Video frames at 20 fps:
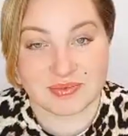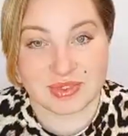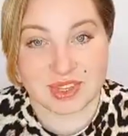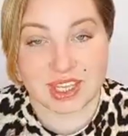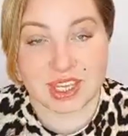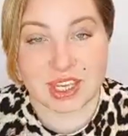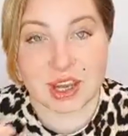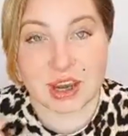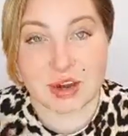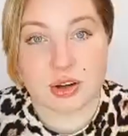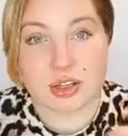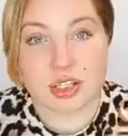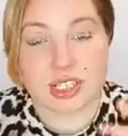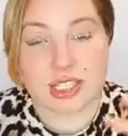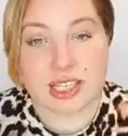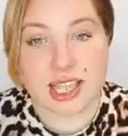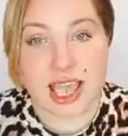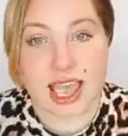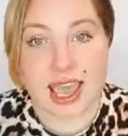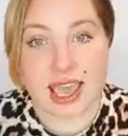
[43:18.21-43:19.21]
Your
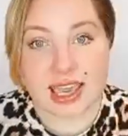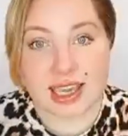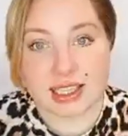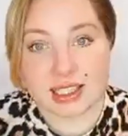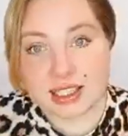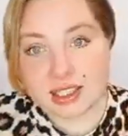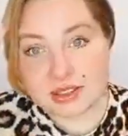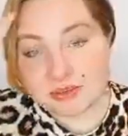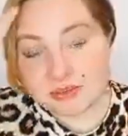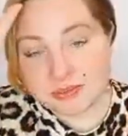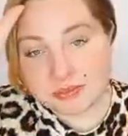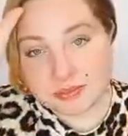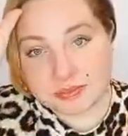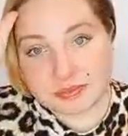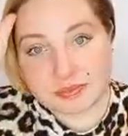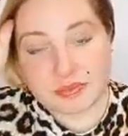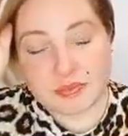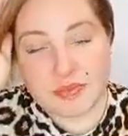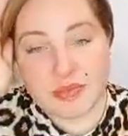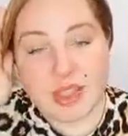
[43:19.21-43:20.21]
state
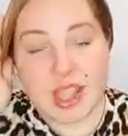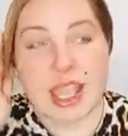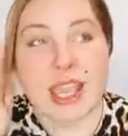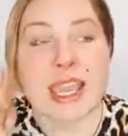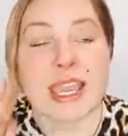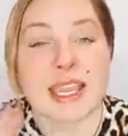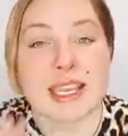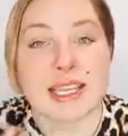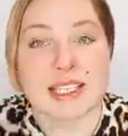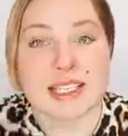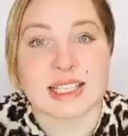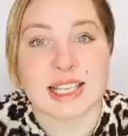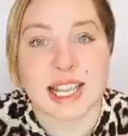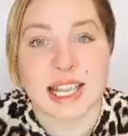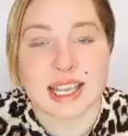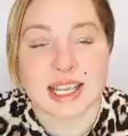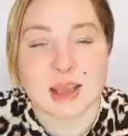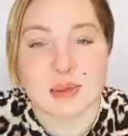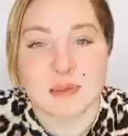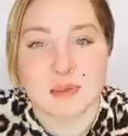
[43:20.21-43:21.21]
is
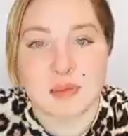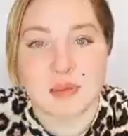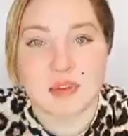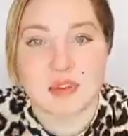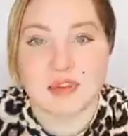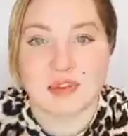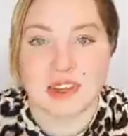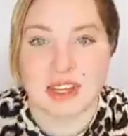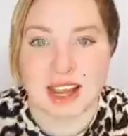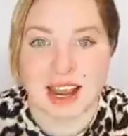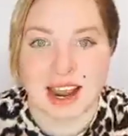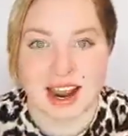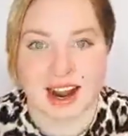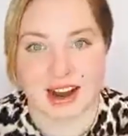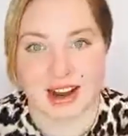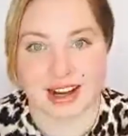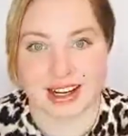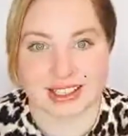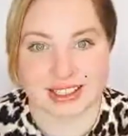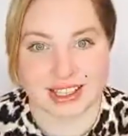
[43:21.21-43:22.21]
like a movie
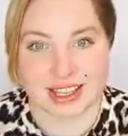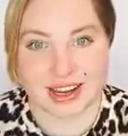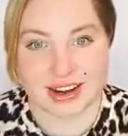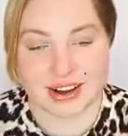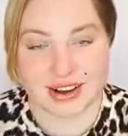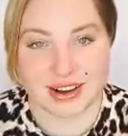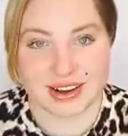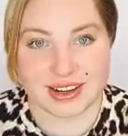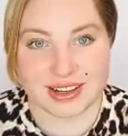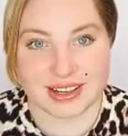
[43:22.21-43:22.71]
character,